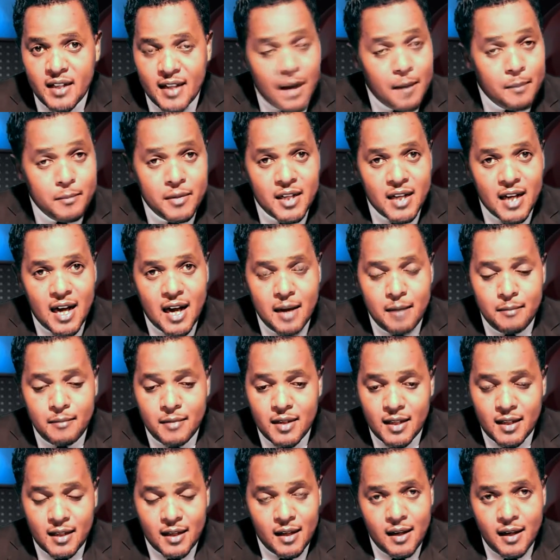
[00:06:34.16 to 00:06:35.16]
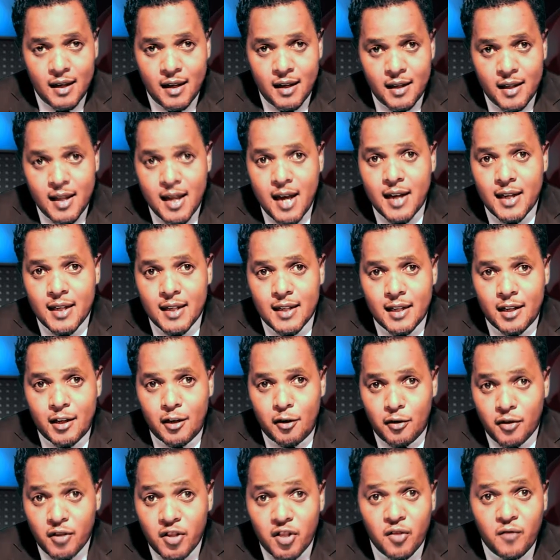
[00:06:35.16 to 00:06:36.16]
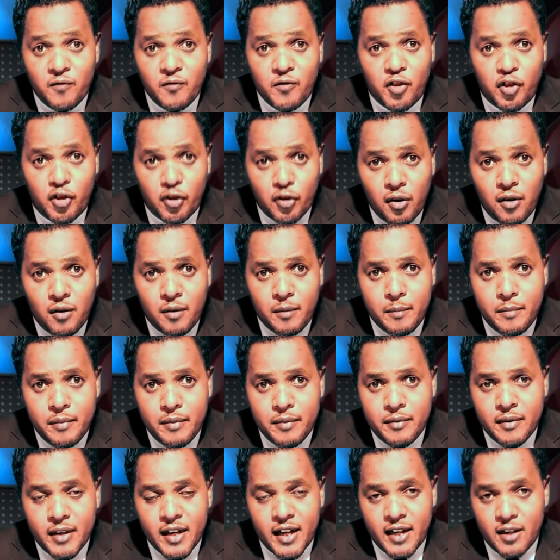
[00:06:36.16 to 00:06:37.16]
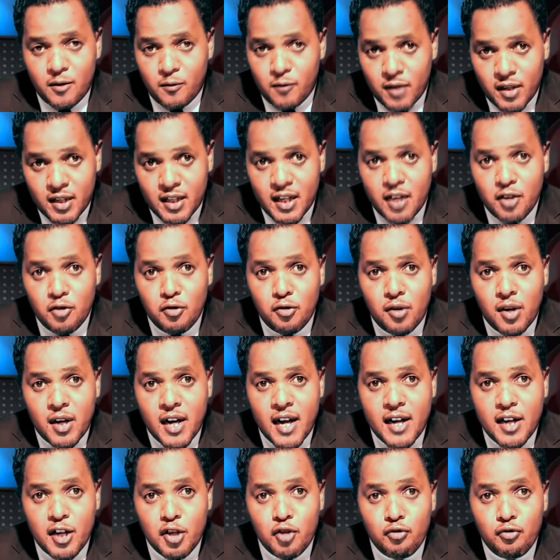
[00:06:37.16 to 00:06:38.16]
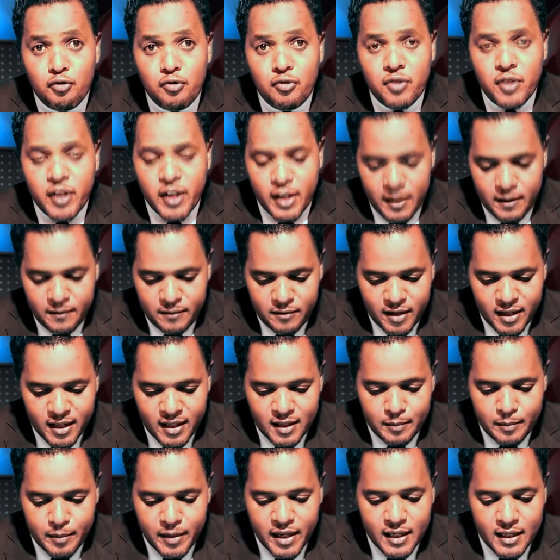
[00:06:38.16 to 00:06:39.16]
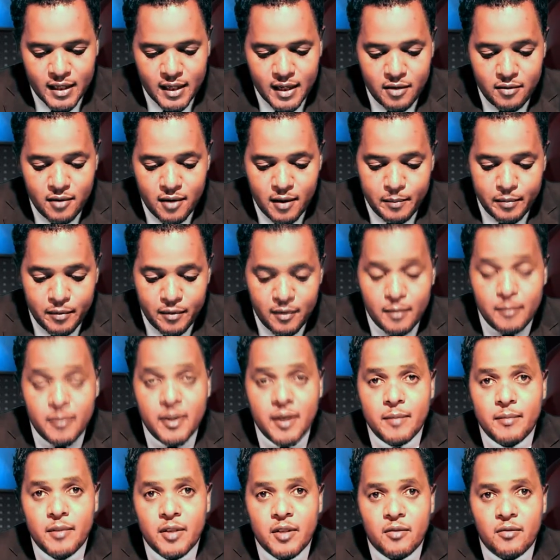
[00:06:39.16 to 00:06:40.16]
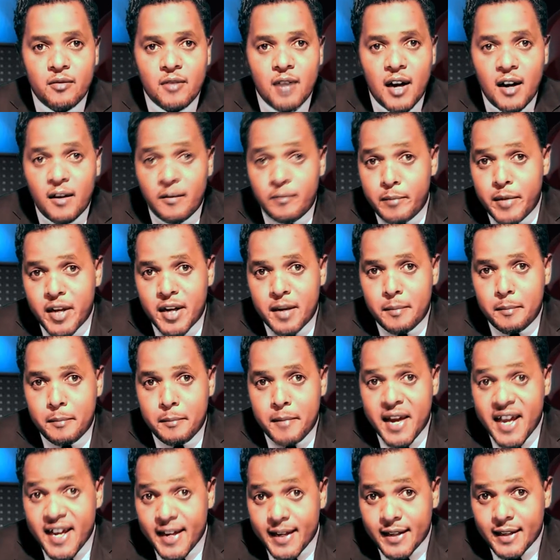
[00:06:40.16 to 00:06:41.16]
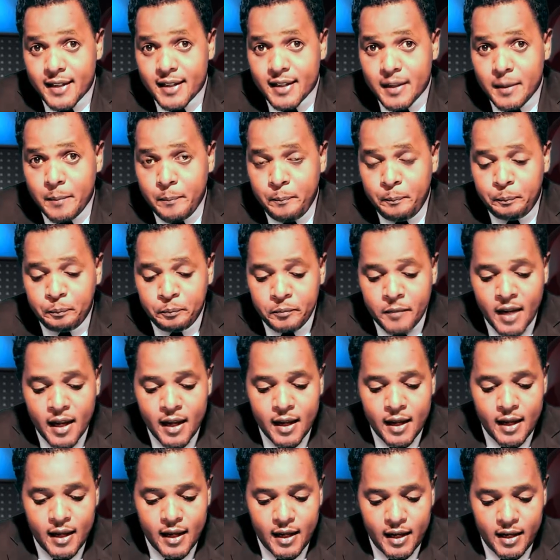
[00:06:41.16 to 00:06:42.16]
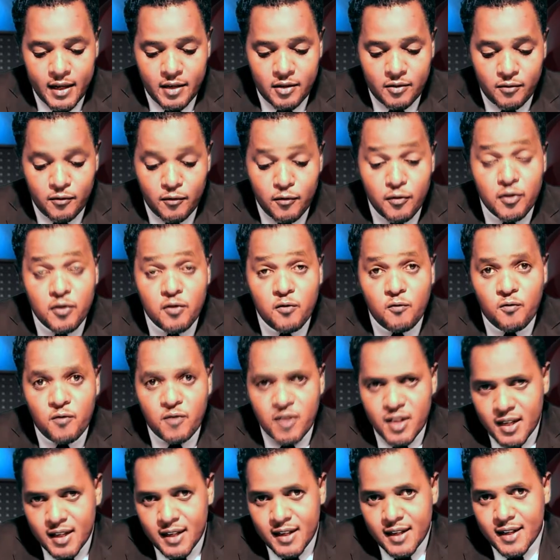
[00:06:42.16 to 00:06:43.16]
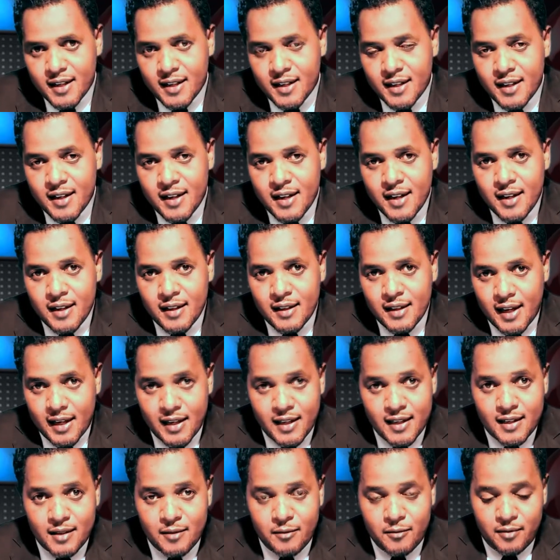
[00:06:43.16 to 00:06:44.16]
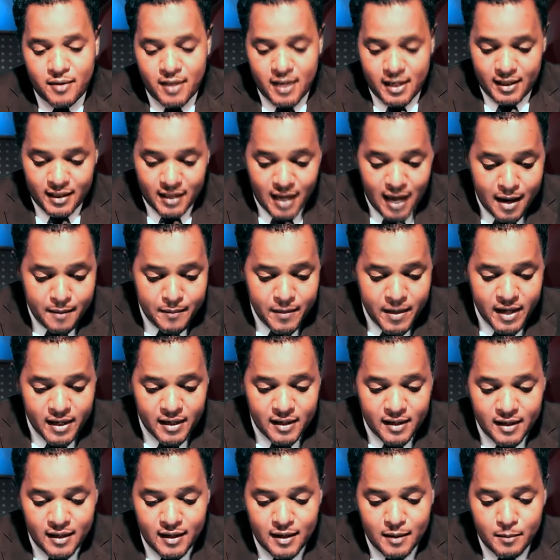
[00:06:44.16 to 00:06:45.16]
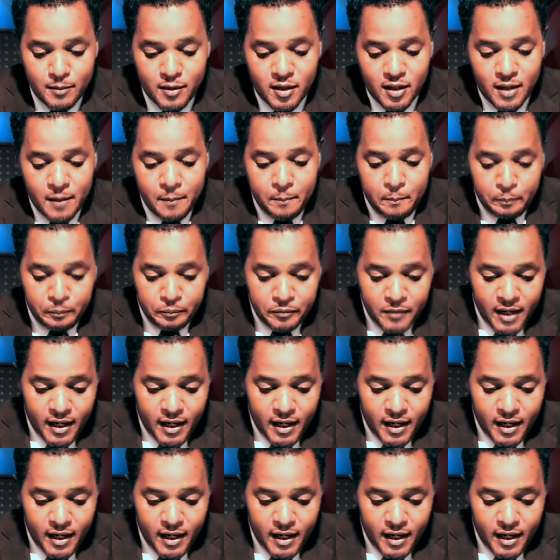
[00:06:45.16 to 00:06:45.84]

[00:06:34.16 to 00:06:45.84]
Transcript: Sometimes there is loss of job. And what are you going to do if you expected your problems to have been met? It won't work. That is the time that comes